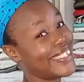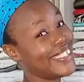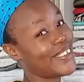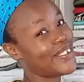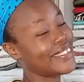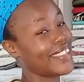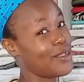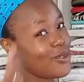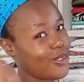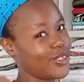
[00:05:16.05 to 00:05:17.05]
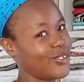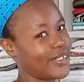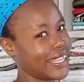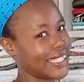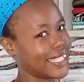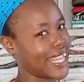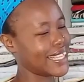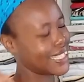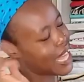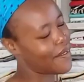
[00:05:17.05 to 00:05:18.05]
Cindy, I'll say, I know you're curious.
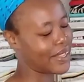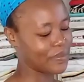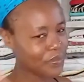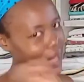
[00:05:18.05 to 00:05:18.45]
So,